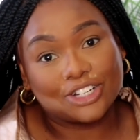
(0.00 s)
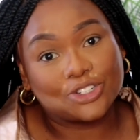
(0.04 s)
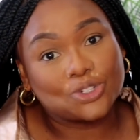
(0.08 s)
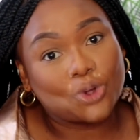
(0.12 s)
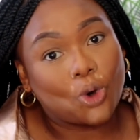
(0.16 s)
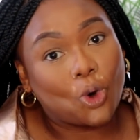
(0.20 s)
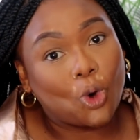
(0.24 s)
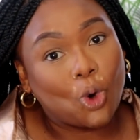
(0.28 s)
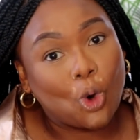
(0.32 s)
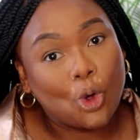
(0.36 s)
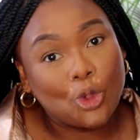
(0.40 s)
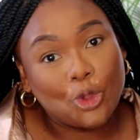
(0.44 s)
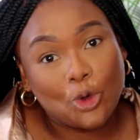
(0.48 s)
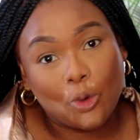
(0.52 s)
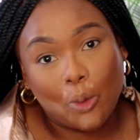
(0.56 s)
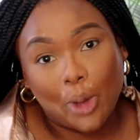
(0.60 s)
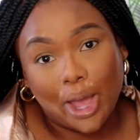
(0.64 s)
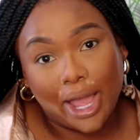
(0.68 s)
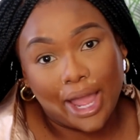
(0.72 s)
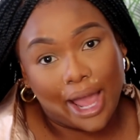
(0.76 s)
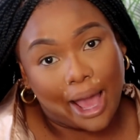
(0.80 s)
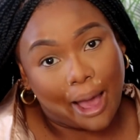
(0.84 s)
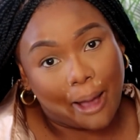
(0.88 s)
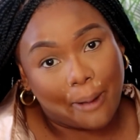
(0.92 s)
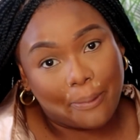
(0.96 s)
all the
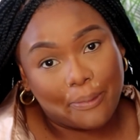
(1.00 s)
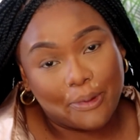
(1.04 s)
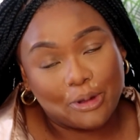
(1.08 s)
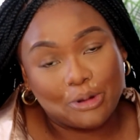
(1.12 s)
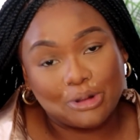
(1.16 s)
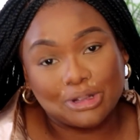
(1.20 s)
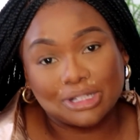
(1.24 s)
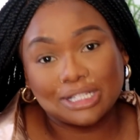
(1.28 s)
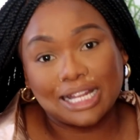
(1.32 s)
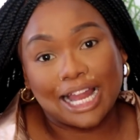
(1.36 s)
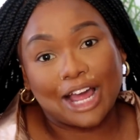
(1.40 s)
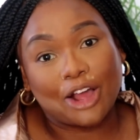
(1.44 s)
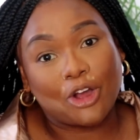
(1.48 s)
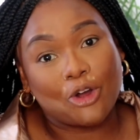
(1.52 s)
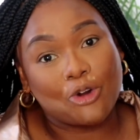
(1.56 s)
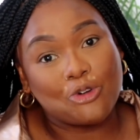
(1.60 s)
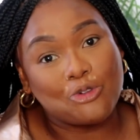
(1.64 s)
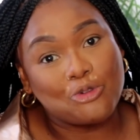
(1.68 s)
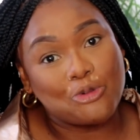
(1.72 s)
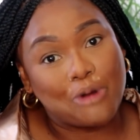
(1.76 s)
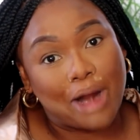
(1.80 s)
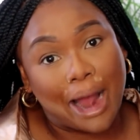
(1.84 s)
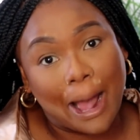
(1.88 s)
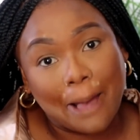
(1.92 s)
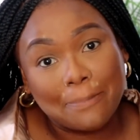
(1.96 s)
way up. It was like a
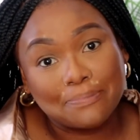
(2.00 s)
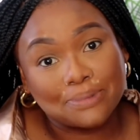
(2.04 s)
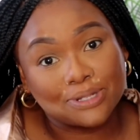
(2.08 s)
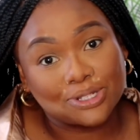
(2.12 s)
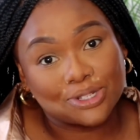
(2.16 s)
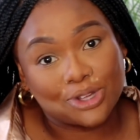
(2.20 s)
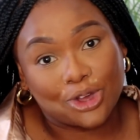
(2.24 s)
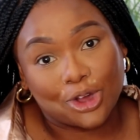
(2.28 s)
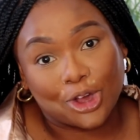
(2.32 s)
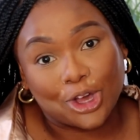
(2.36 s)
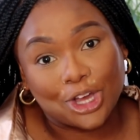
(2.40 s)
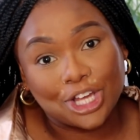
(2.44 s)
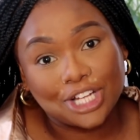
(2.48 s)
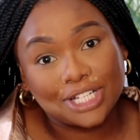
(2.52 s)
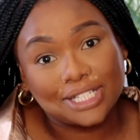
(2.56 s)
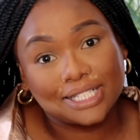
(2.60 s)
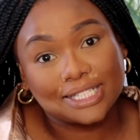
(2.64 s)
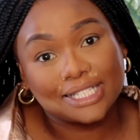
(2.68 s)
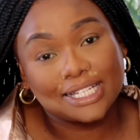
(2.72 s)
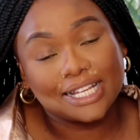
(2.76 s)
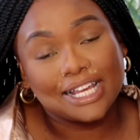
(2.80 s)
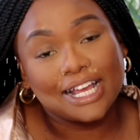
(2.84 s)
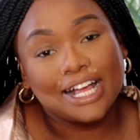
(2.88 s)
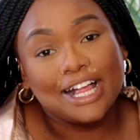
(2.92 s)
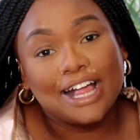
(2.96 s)
wrap skirt,
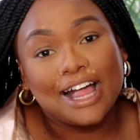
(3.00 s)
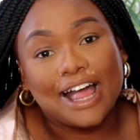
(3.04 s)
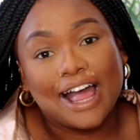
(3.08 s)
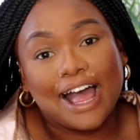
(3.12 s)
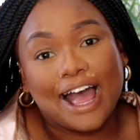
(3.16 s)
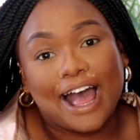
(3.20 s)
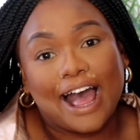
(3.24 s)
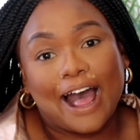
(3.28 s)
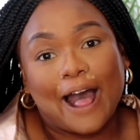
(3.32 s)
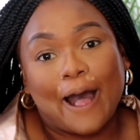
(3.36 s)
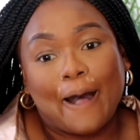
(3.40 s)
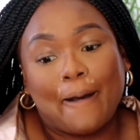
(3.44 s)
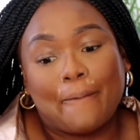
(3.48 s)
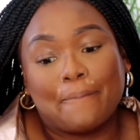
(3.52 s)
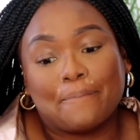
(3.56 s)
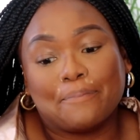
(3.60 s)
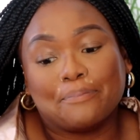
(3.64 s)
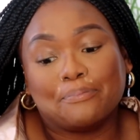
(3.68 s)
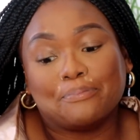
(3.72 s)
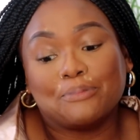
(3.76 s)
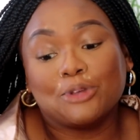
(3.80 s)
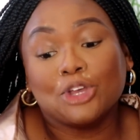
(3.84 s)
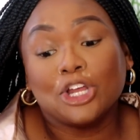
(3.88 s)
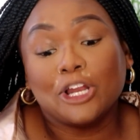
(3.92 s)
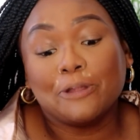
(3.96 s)

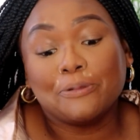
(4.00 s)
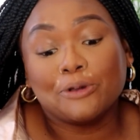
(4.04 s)
purely